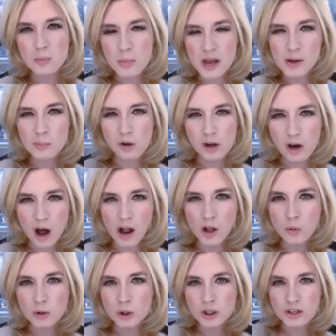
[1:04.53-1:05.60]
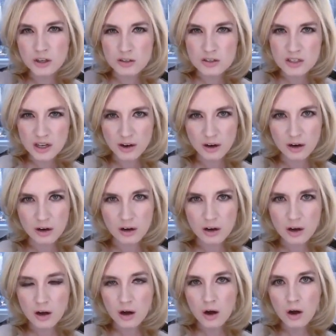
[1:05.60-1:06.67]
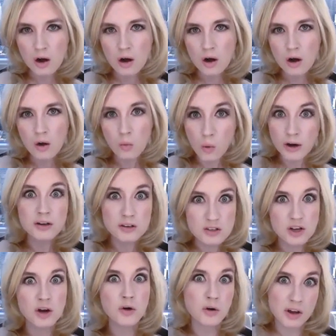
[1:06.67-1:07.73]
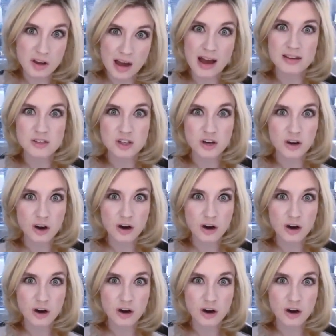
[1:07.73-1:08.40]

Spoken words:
that people in Hollywood should consider when considering casting